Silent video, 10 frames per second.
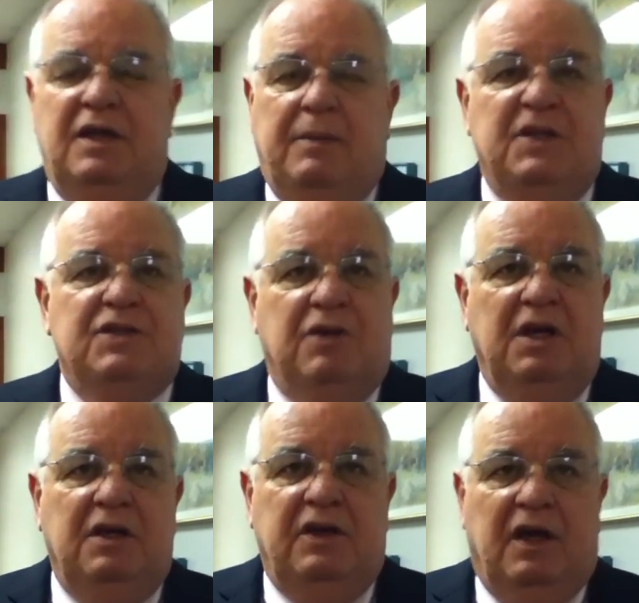
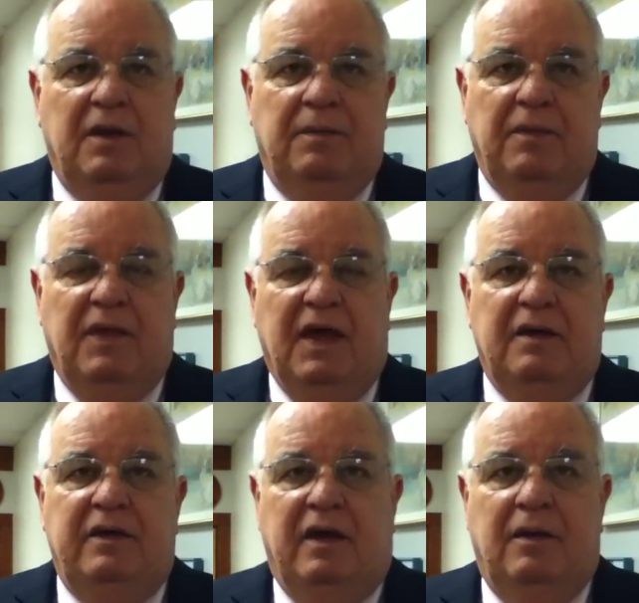demonstrate um,
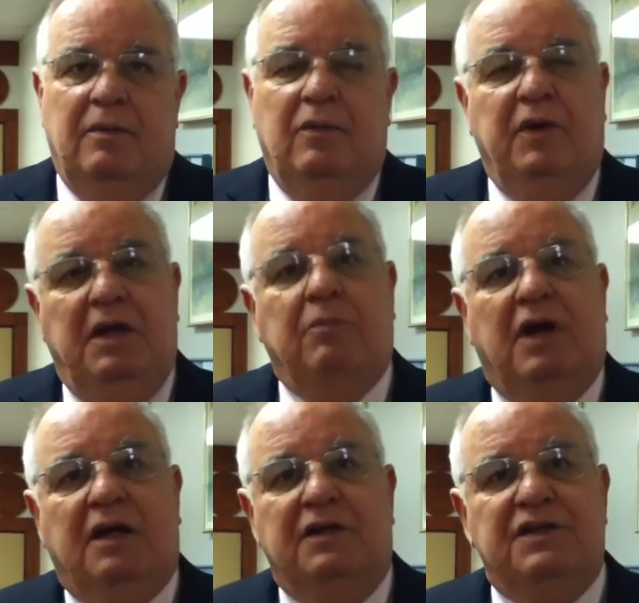that uh, reading
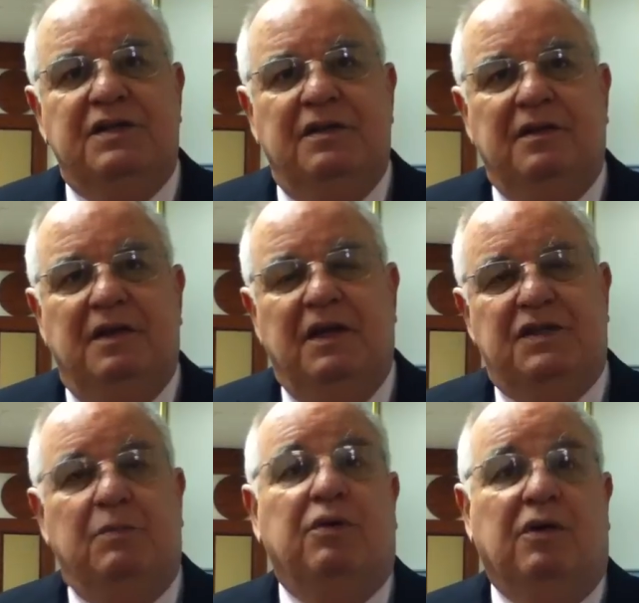practice
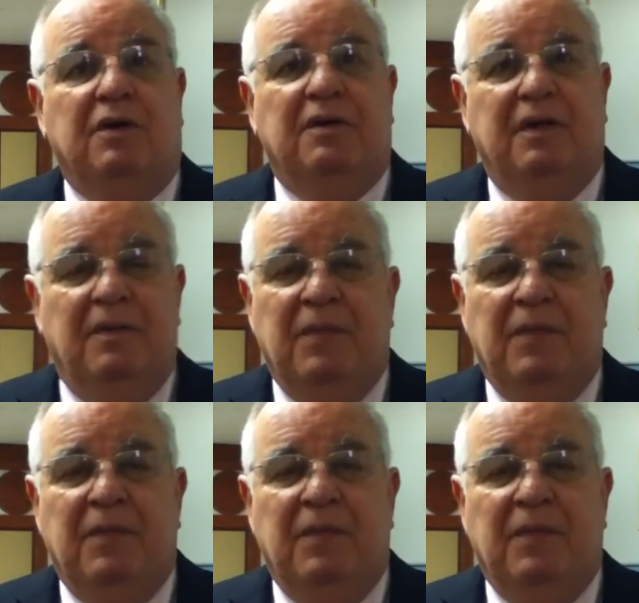is important.